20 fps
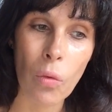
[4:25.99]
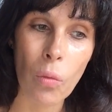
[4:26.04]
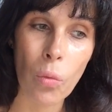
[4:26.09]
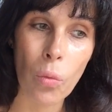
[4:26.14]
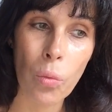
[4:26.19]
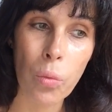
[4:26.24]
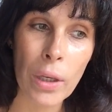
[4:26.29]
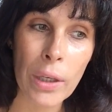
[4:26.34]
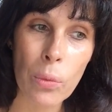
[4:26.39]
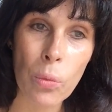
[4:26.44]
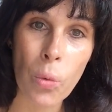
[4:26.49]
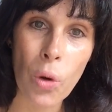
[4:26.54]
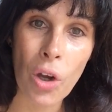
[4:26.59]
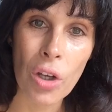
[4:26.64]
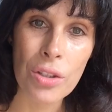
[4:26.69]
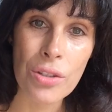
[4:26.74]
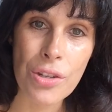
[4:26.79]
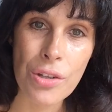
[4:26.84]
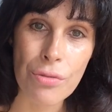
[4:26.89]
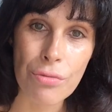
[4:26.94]
we
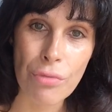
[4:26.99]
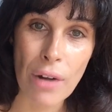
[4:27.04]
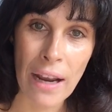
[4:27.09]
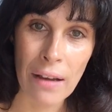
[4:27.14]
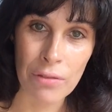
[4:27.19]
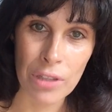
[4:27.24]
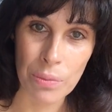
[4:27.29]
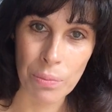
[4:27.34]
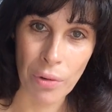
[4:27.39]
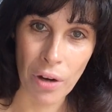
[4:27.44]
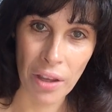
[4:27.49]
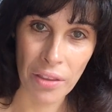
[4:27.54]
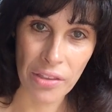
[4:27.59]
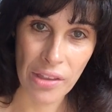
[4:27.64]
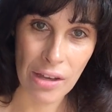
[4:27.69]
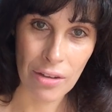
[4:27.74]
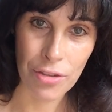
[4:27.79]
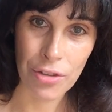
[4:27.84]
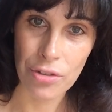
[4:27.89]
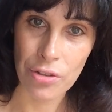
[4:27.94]
weren't surrounded by
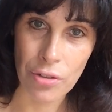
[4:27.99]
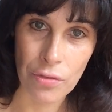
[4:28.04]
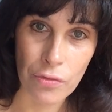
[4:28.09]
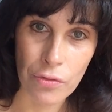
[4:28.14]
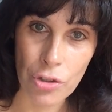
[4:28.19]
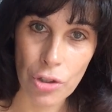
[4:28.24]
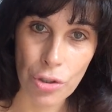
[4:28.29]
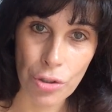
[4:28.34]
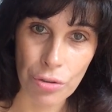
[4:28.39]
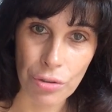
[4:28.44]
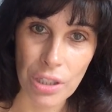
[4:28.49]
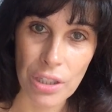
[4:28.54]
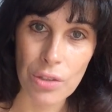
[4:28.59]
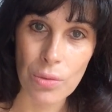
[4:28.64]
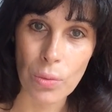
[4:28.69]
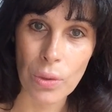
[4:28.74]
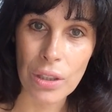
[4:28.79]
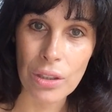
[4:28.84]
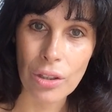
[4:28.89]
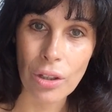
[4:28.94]
thousands of
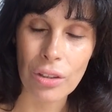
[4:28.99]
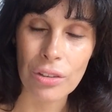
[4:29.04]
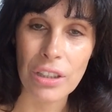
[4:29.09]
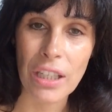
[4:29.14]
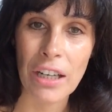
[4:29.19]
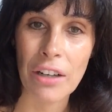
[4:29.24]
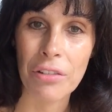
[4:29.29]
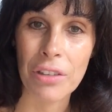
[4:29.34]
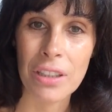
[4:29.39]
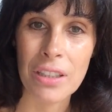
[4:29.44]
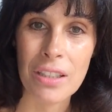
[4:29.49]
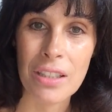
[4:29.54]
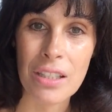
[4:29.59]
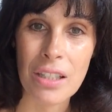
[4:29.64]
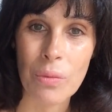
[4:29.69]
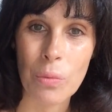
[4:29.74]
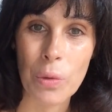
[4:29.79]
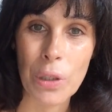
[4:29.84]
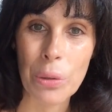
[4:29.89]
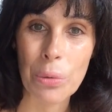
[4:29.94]
tourists. We'd gone there
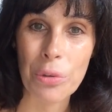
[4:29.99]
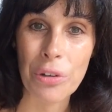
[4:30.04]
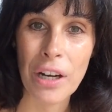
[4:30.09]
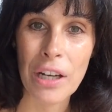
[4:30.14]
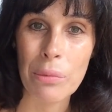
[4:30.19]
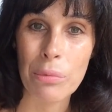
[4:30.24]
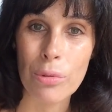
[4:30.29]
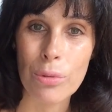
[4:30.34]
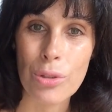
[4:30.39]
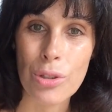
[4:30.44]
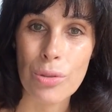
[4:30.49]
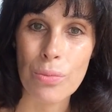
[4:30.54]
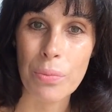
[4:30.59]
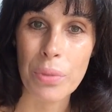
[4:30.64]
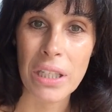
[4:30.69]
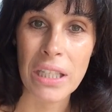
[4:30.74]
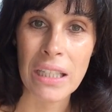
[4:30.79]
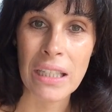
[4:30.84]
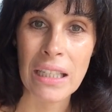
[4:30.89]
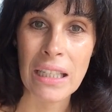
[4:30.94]
and we were able to
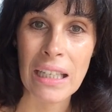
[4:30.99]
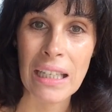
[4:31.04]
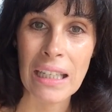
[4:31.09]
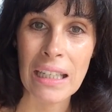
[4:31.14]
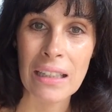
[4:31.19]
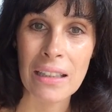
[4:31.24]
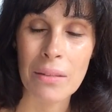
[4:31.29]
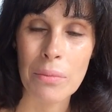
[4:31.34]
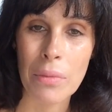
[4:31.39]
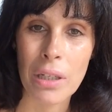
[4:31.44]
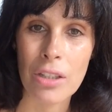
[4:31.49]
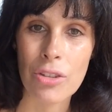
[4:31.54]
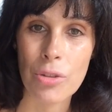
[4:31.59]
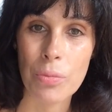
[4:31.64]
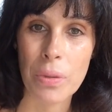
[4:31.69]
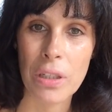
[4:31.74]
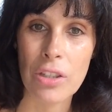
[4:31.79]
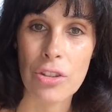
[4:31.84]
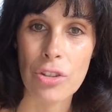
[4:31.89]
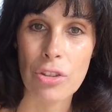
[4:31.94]
be in
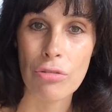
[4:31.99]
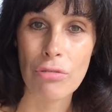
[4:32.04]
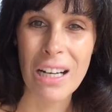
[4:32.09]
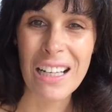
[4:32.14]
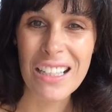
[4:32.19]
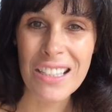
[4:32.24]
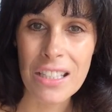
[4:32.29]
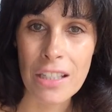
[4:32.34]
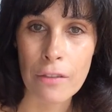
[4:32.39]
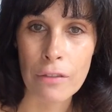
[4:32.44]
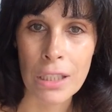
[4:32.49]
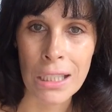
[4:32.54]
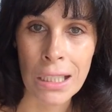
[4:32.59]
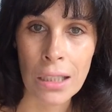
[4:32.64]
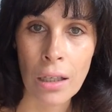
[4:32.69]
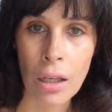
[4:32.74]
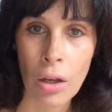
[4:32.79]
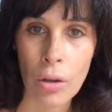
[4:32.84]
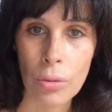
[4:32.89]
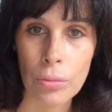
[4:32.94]
Machu Picchu relatively
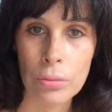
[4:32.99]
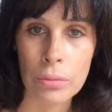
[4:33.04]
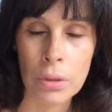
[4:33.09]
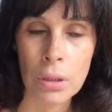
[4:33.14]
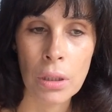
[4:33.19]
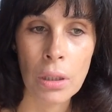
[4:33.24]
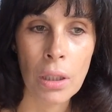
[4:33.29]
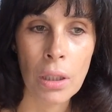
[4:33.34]
alone.